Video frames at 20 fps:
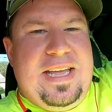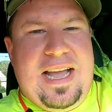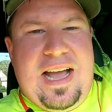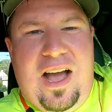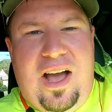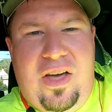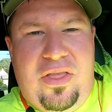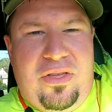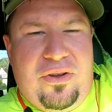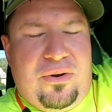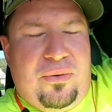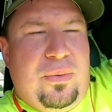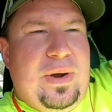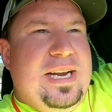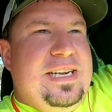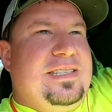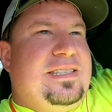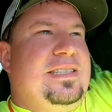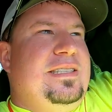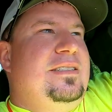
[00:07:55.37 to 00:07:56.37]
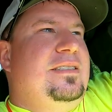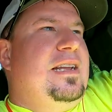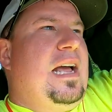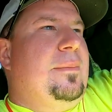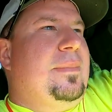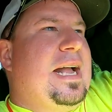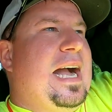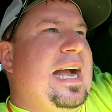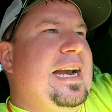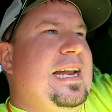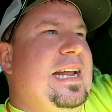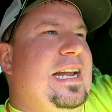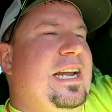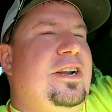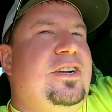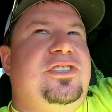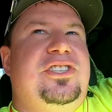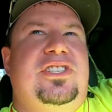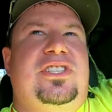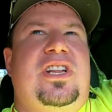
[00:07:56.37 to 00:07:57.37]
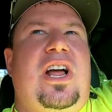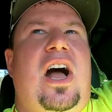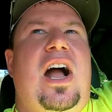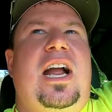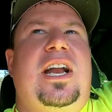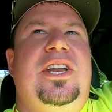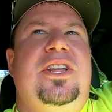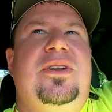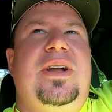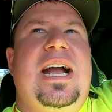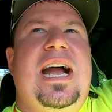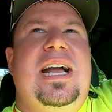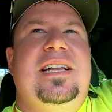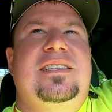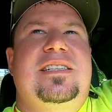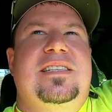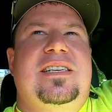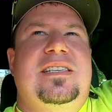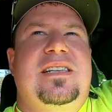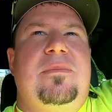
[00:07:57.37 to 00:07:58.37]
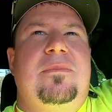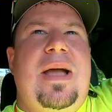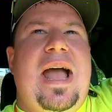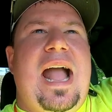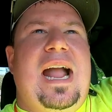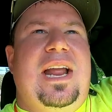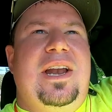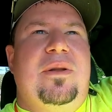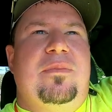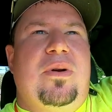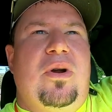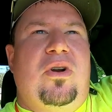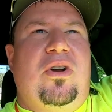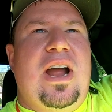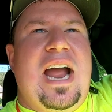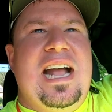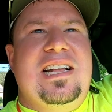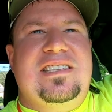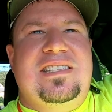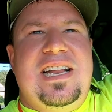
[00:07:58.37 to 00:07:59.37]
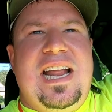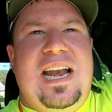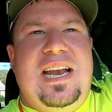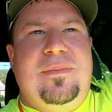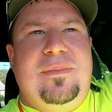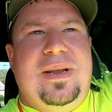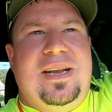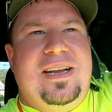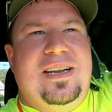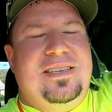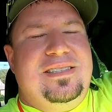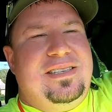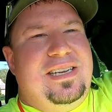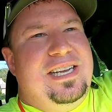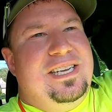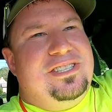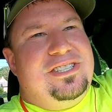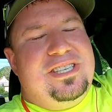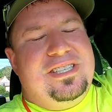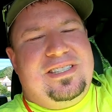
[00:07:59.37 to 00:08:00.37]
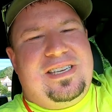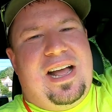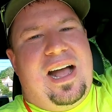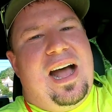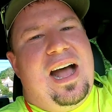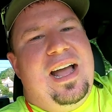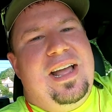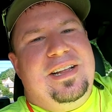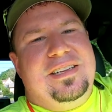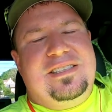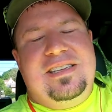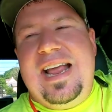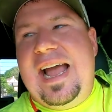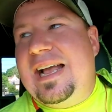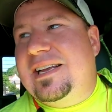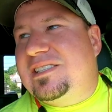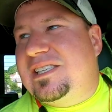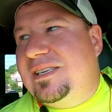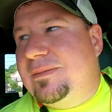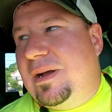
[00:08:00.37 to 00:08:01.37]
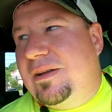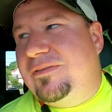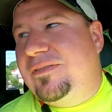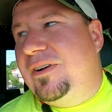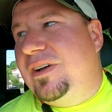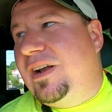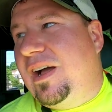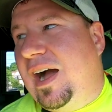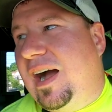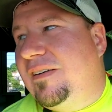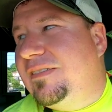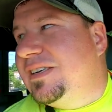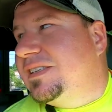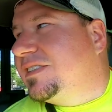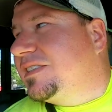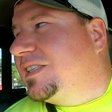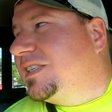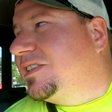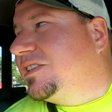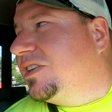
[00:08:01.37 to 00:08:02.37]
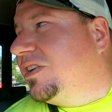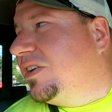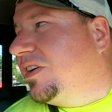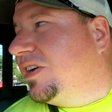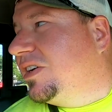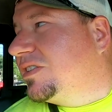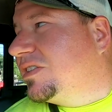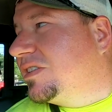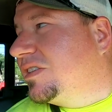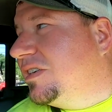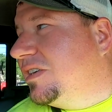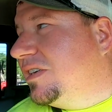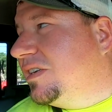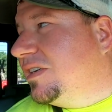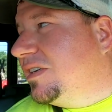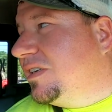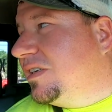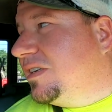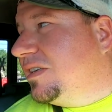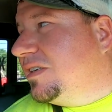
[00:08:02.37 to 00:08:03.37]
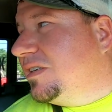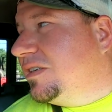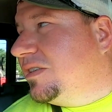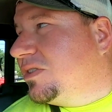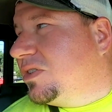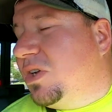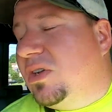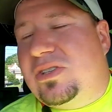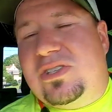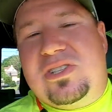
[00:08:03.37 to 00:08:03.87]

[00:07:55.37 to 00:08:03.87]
the other reason I'm kind of here just talking to you guys is because I'm back into procrastinating because it's just hot, it's nasty, my foot obviously still hurts. So